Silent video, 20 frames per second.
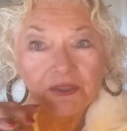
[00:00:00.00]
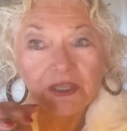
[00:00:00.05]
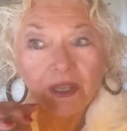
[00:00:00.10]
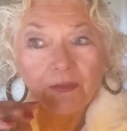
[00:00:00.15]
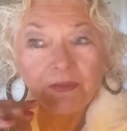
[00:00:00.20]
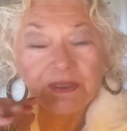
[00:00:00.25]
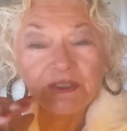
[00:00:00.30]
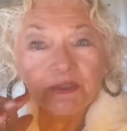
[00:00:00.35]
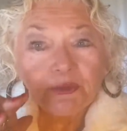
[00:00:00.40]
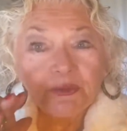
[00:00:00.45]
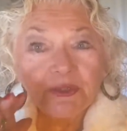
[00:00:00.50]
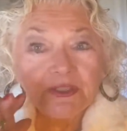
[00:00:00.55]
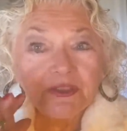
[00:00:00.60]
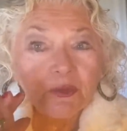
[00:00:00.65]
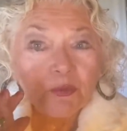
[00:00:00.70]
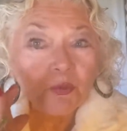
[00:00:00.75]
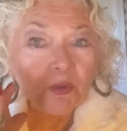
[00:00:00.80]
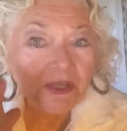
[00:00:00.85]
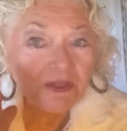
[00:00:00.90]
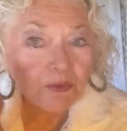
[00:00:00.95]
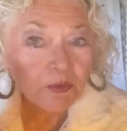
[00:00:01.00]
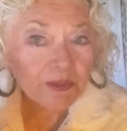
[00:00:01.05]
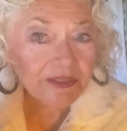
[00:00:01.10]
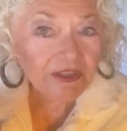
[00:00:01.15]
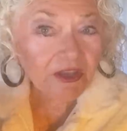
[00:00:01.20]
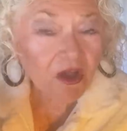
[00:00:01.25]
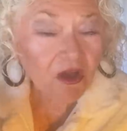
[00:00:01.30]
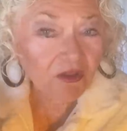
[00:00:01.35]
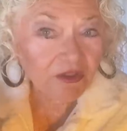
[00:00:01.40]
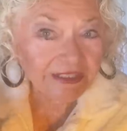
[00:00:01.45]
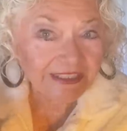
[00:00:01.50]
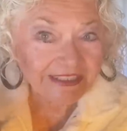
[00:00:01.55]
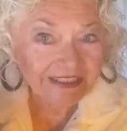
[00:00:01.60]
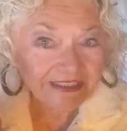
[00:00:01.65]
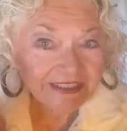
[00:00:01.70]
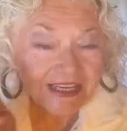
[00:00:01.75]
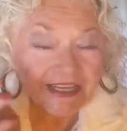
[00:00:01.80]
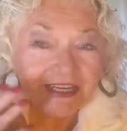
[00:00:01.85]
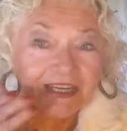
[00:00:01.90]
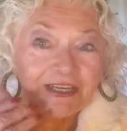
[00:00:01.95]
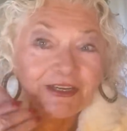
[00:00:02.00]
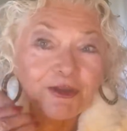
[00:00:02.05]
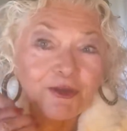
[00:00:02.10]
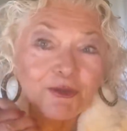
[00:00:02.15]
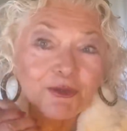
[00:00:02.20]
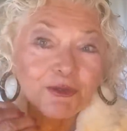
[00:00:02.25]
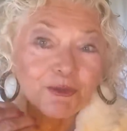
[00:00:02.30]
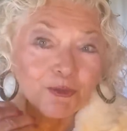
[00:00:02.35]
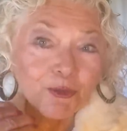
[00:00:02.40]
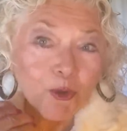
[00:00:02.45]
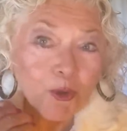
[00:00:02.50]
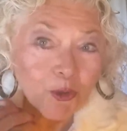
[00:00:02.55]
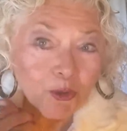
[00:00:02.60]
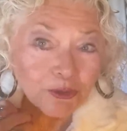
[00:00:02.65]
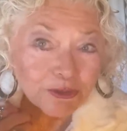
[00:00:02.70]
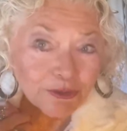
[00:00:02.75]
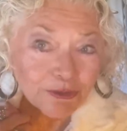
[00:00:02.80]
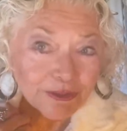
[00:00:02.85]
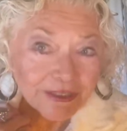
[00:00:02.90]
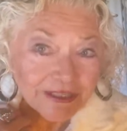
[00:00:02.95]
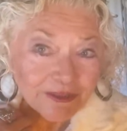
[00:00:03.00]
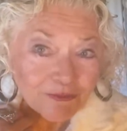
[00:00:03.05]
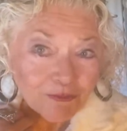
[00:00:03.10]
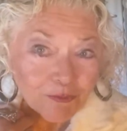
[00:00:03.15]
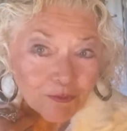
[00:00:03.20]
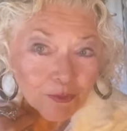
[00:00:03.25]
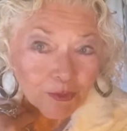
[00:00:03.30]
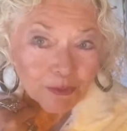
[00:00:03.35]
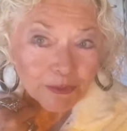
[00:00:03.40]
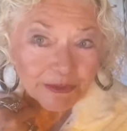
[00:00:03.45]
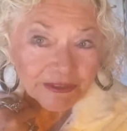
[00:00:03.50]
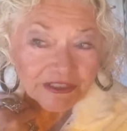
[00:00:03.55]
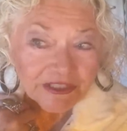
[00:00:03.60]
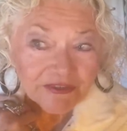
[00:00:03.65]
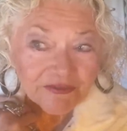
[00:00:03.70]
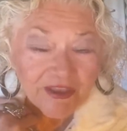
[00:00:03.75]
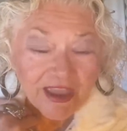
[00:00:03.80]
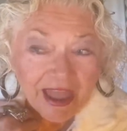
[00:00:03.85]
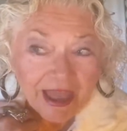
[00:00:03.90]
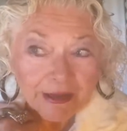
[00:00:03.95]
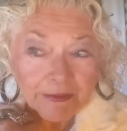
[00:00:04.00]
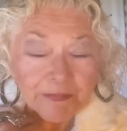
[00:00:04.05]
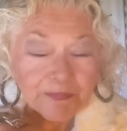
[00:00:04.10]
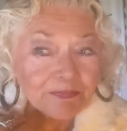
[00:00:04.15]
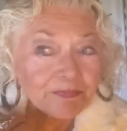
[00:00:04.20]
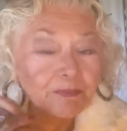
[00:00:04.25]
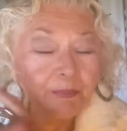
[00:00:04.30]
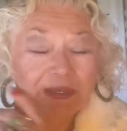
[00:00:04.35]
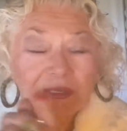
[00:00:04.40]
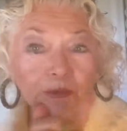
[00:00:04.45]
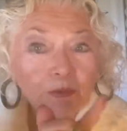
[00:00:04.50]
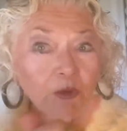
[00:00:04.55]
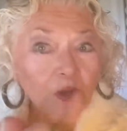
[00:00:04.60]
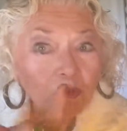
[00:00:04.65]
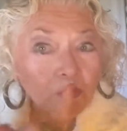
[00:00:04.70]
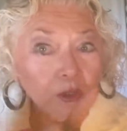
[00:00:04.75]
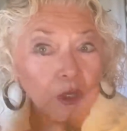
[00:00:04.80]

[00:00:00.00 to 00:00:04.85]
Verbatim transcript: I'll be doing the one with Colleen, and I know you're all looking forward to that, but it won't